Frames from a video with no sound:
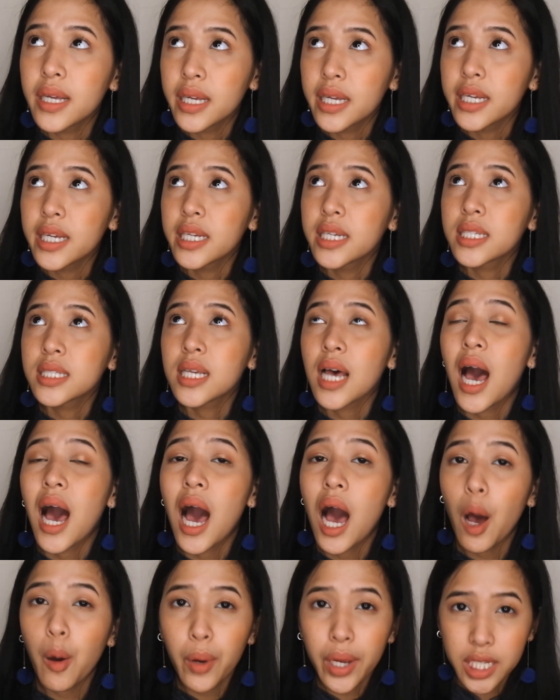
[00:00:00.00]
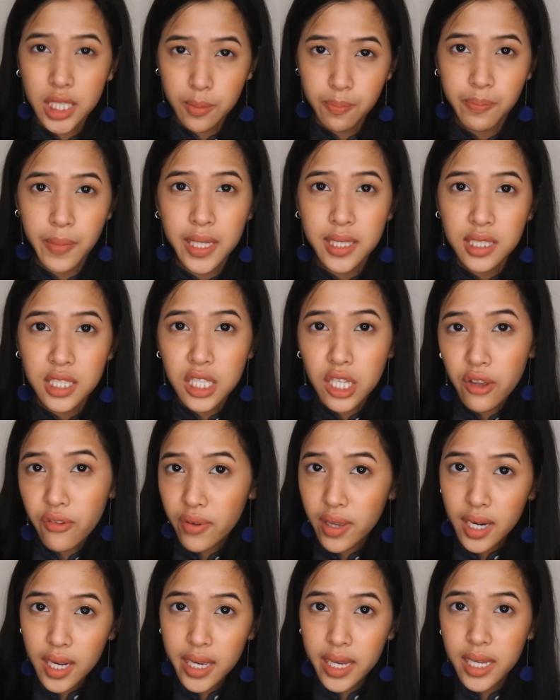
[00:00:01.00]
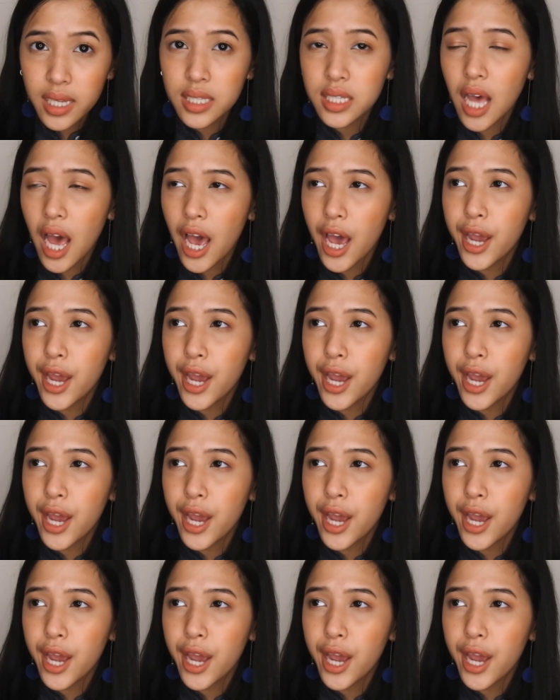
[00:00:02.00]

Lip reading: is how expensive it is.